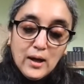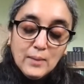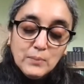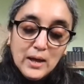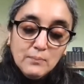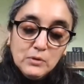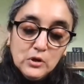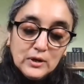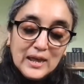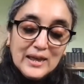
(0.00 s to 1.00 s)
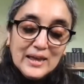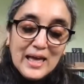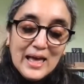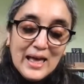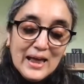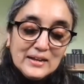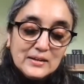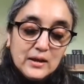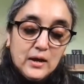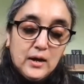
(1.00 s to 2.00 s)
I'm, I'm looking at
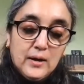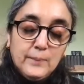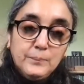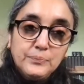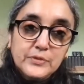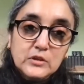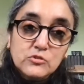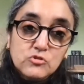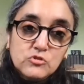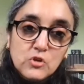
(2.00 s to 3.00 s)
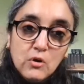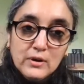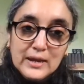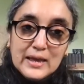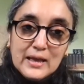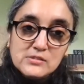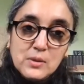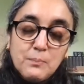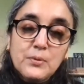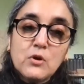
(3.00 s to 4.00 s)
uh, the story as
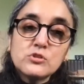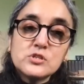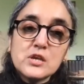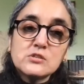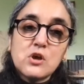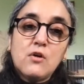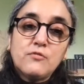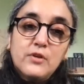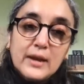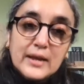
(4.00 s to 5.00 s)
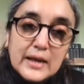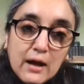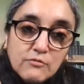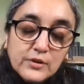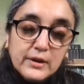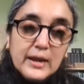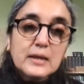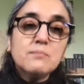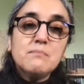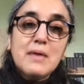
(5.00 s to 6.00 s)
a process of
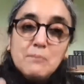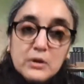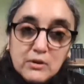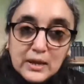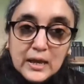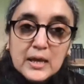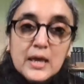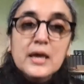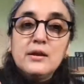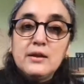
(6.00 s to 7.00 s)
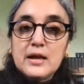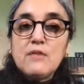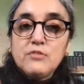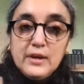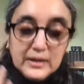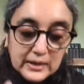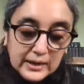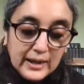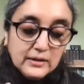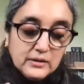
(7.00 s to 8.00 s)
recovering memory, recovering
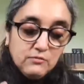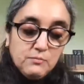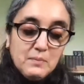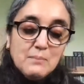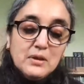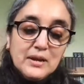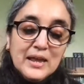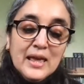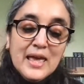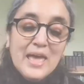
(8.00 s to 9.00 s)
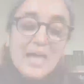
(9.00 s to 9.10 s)
collective memory,